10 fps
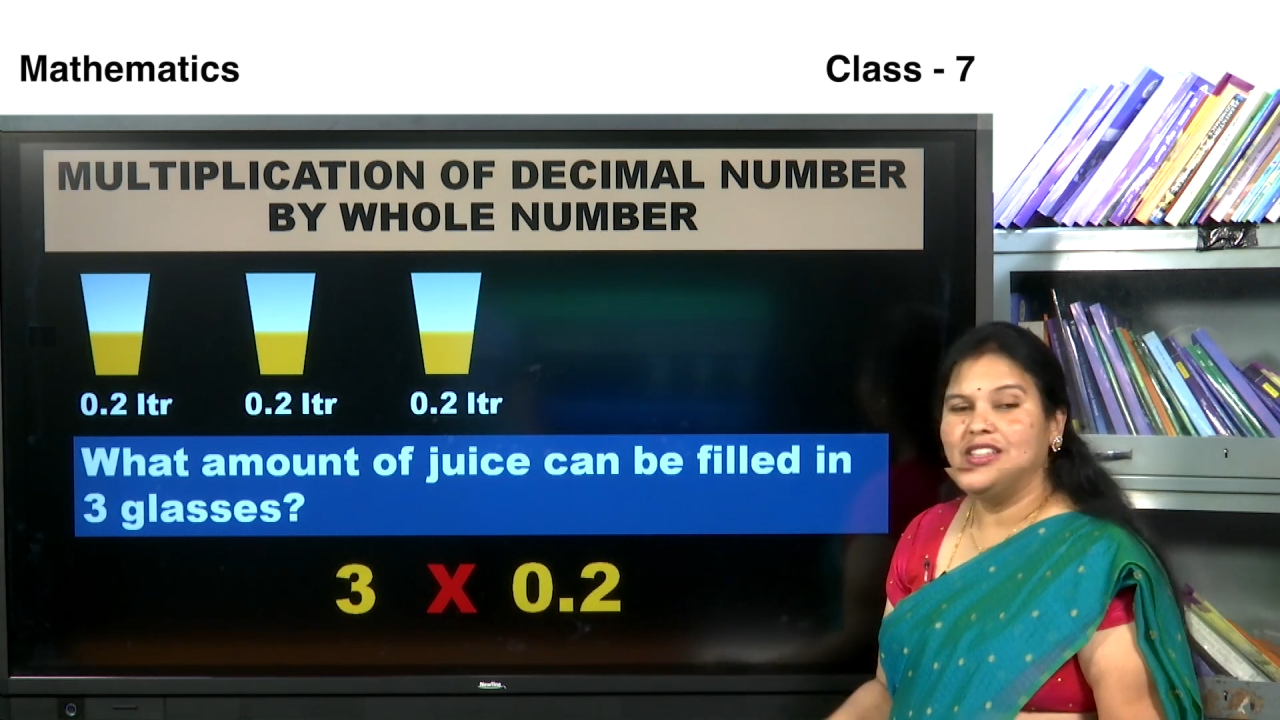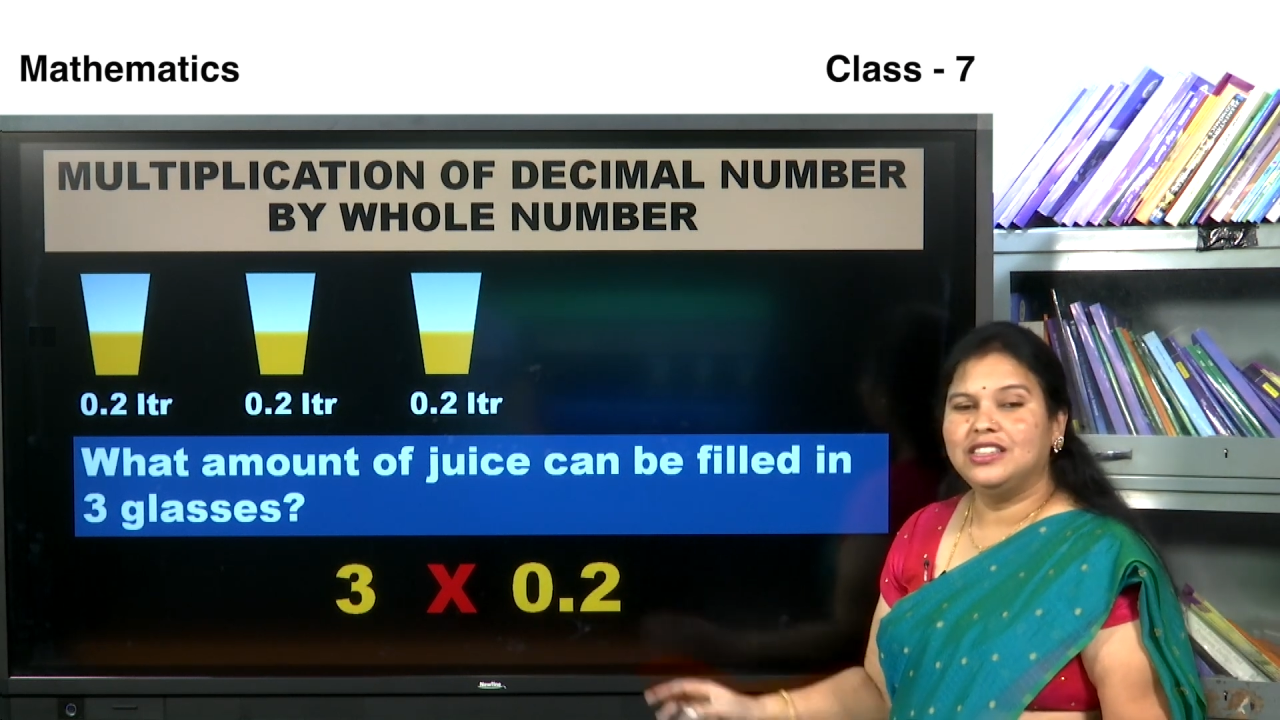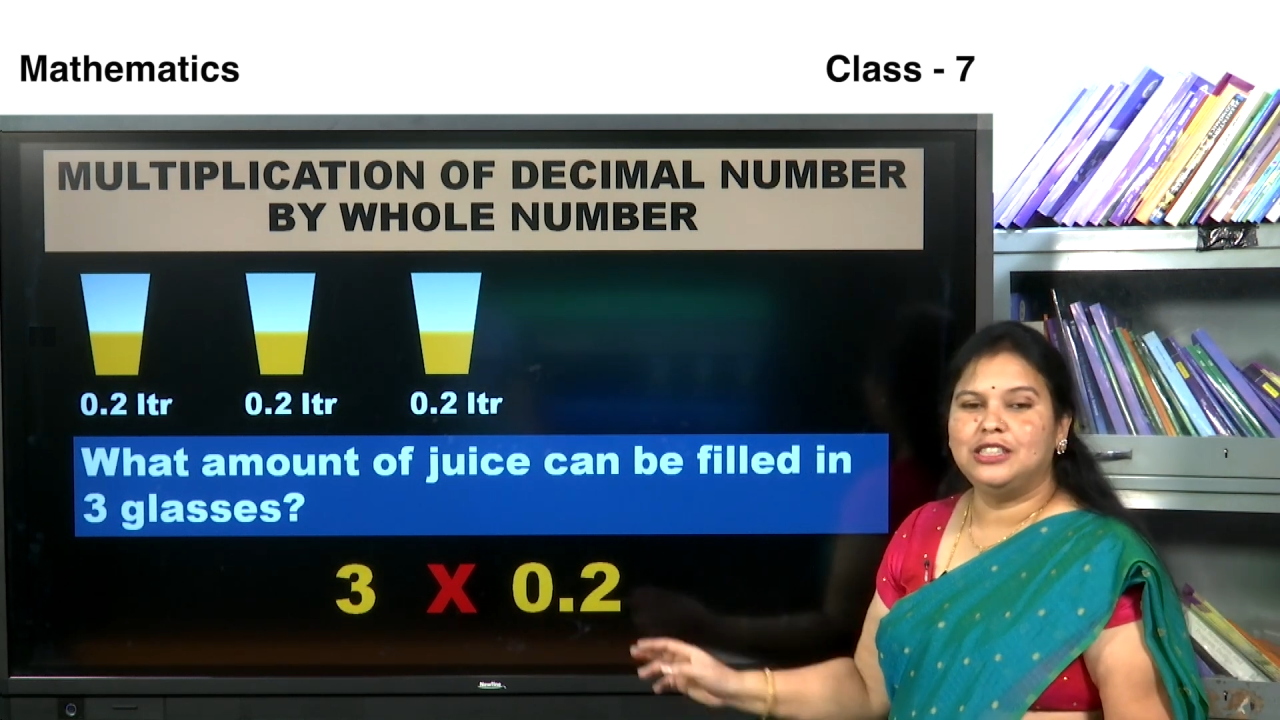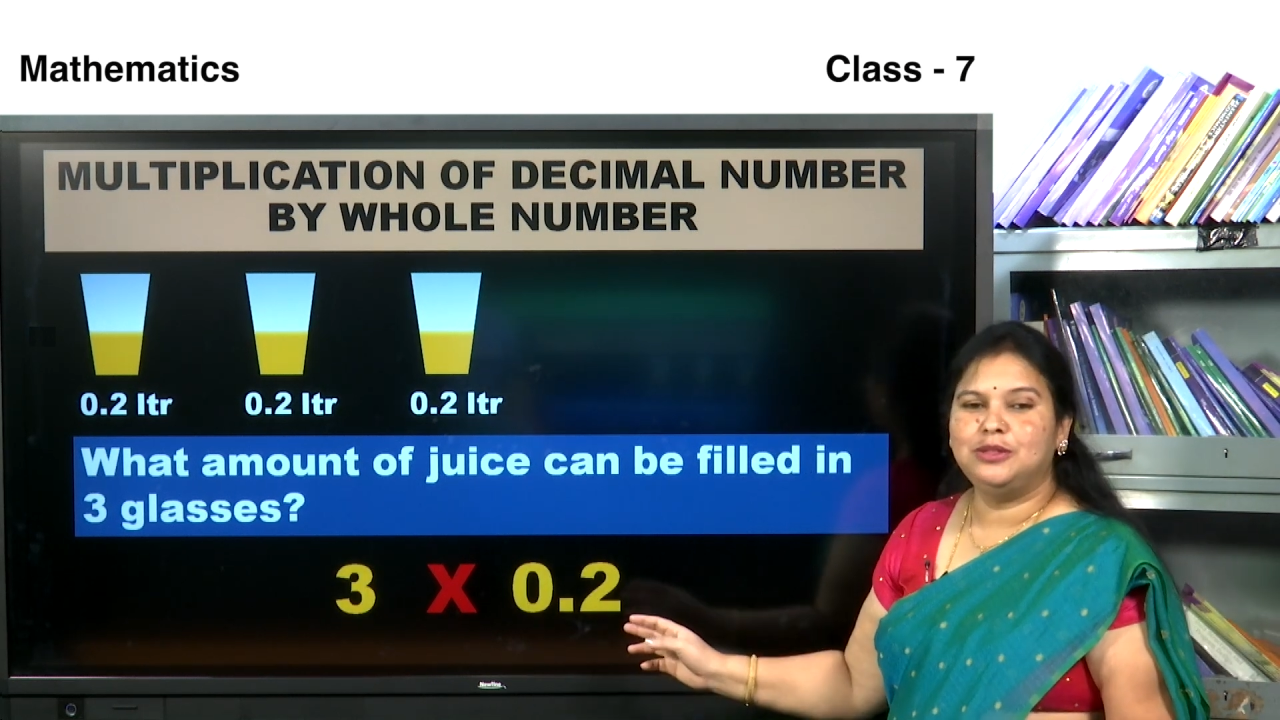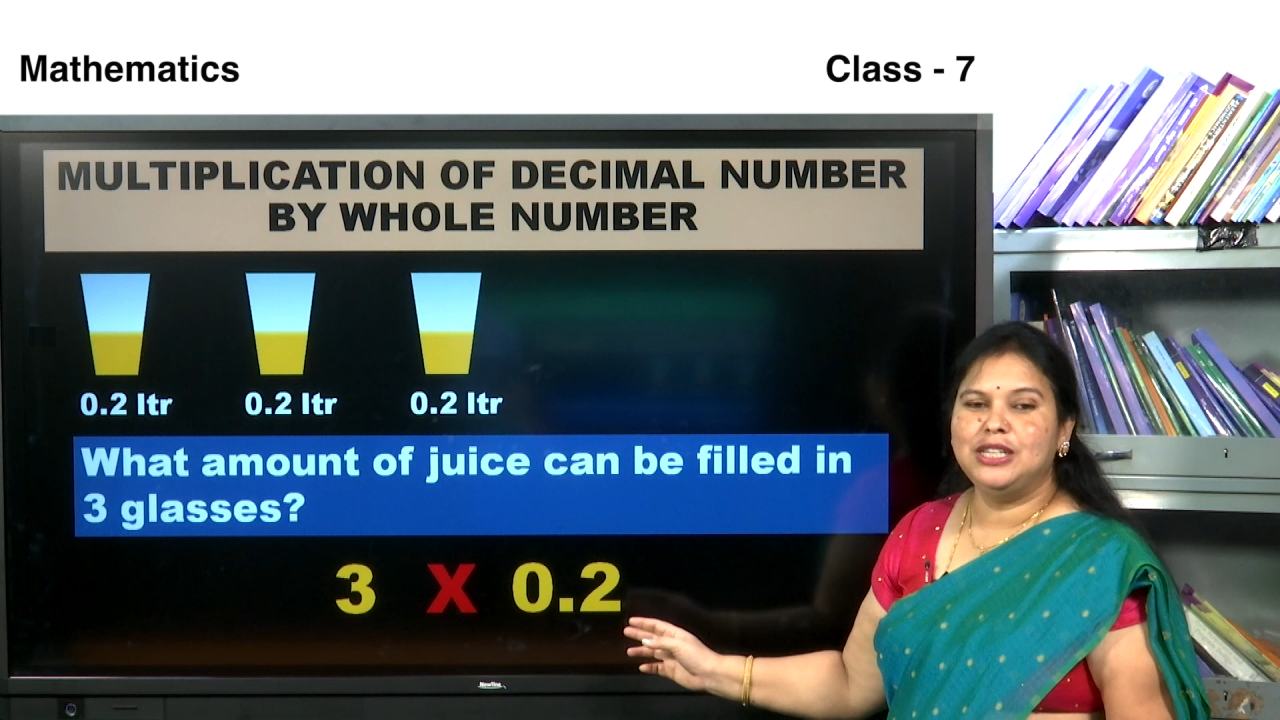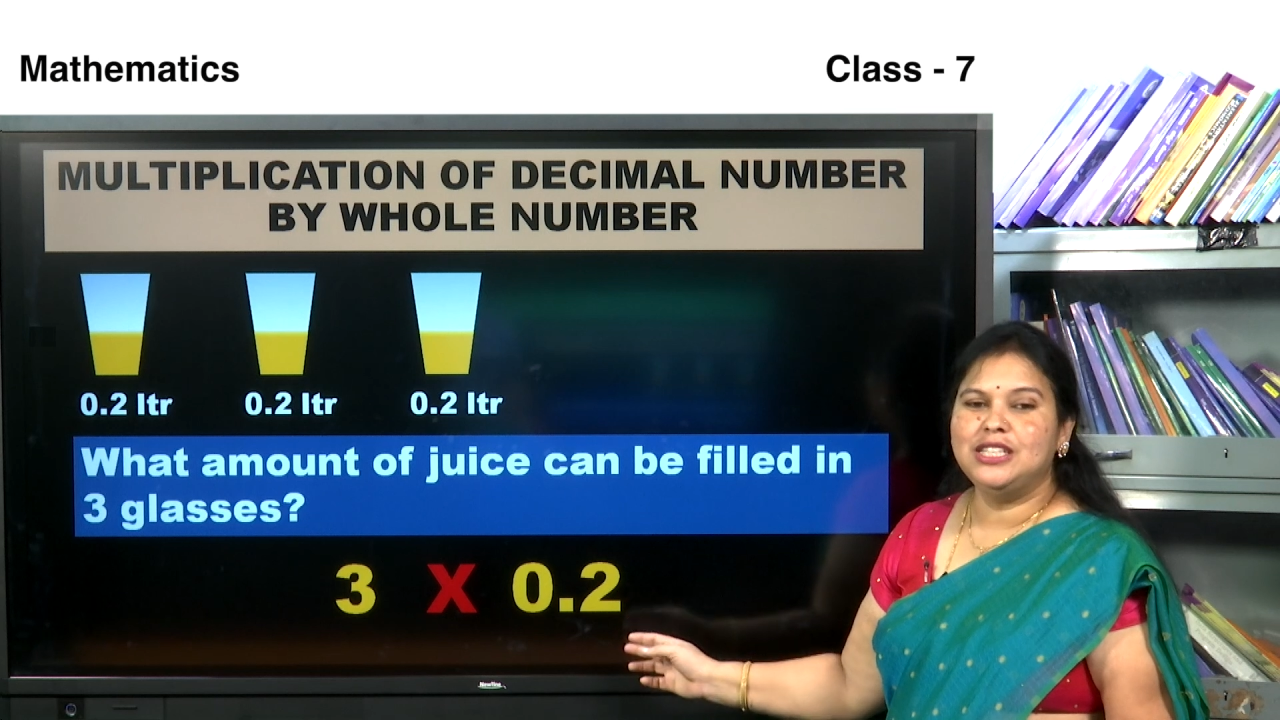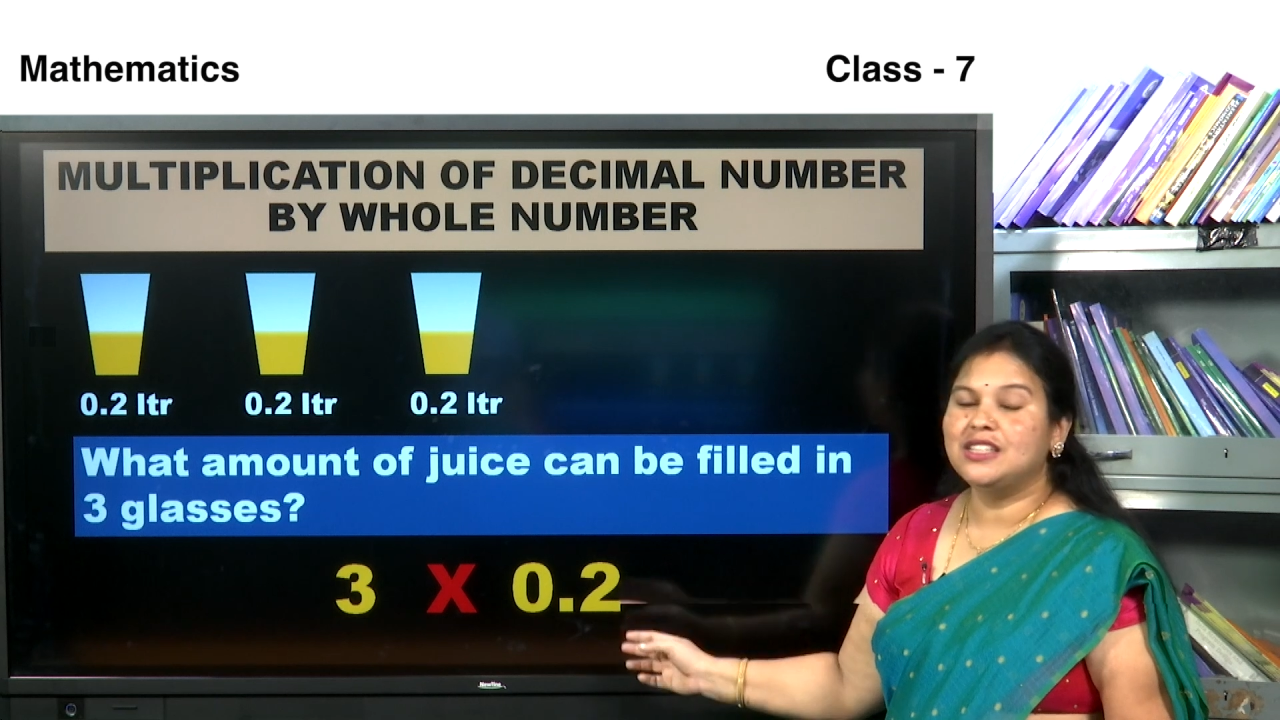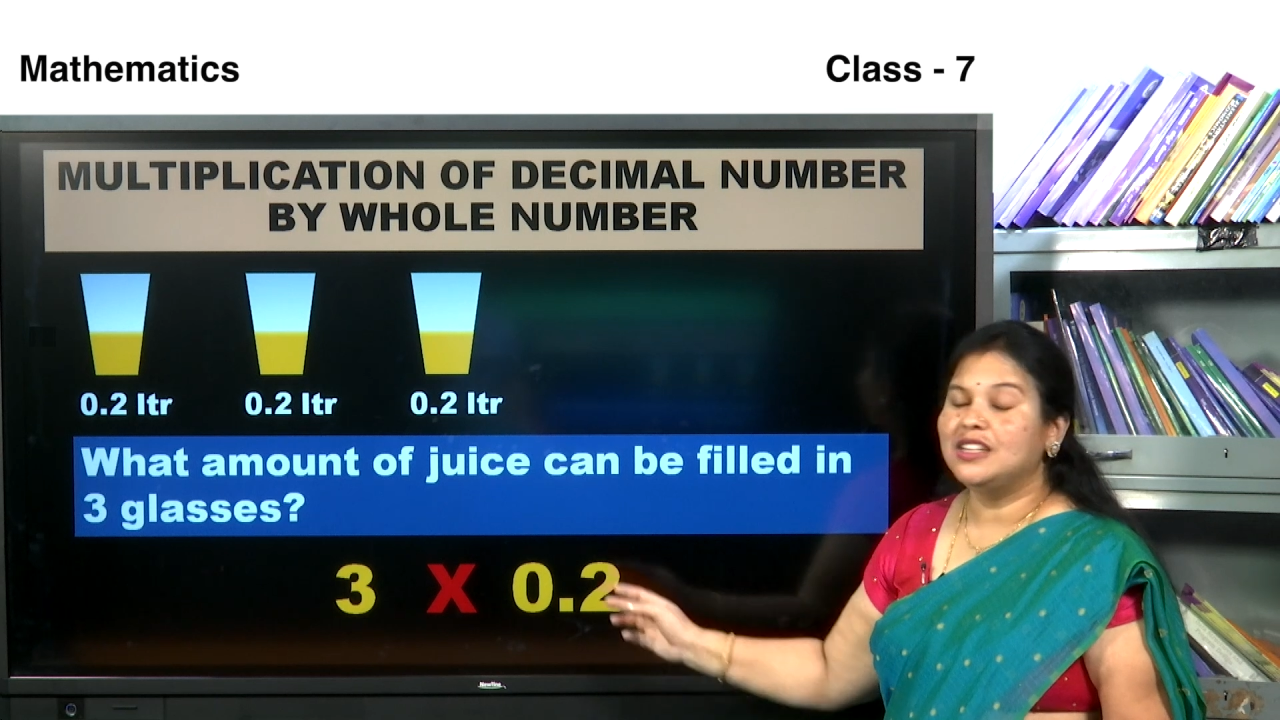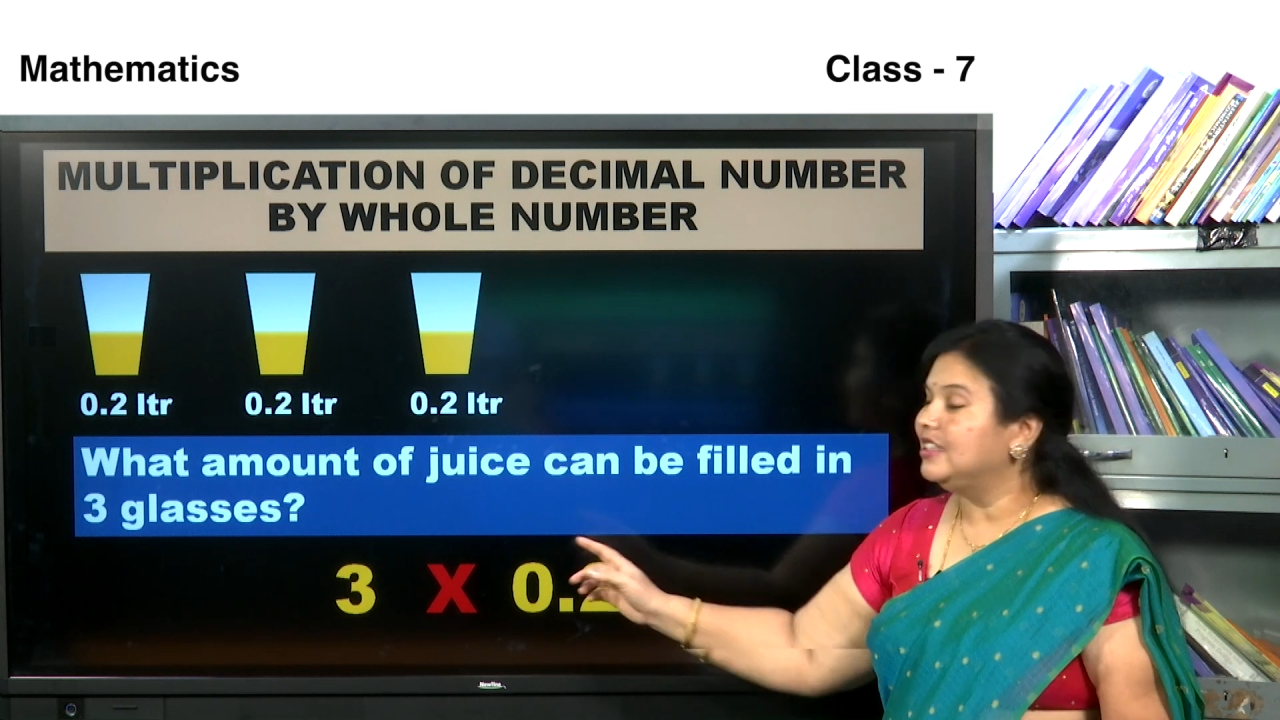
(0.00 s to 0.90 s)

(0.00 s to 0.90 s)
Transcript: that means